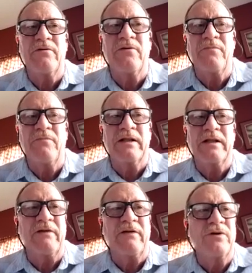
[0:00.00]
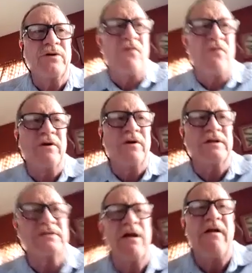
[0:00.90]
Mid-Atlantic Voiceover,
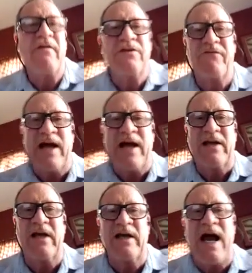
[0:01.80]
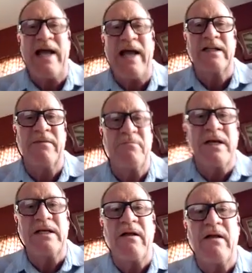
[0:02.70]
is the fact that I get to
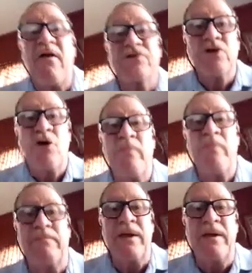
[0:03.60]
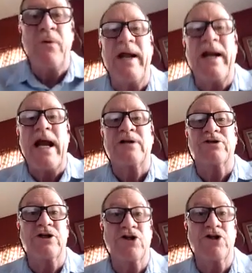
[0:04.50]
meet so many people and
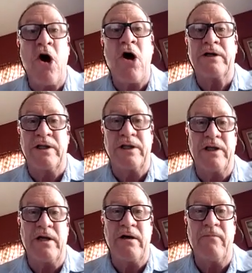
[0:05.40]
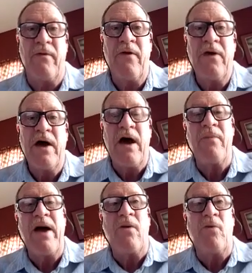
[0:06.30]
actually talk to them
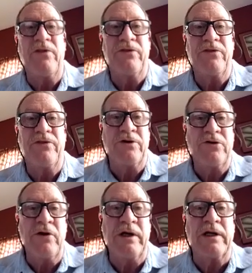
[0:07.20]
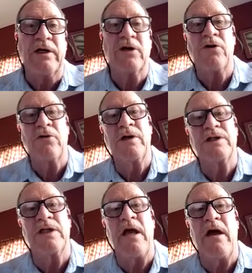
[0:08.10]
about what they're doing and
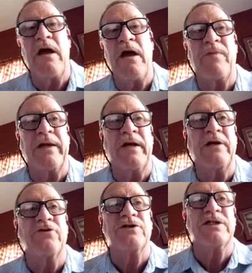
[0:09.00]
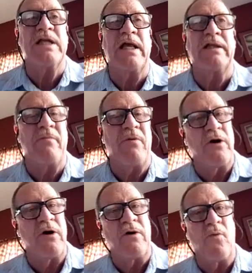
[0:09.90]
encourage them and understand them
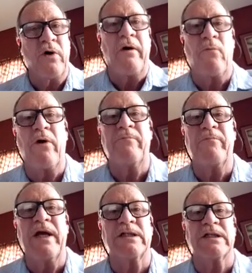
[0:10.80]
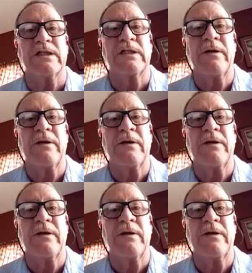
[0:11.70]
on a one-on-one basis